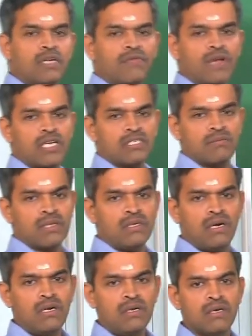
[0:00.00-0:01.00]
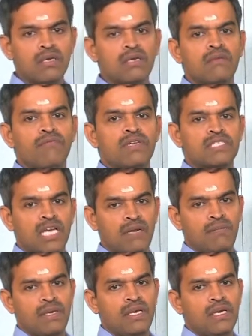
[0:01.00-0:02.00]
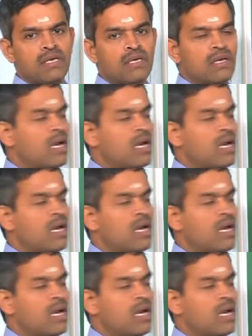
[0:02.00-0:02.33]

identification method which can be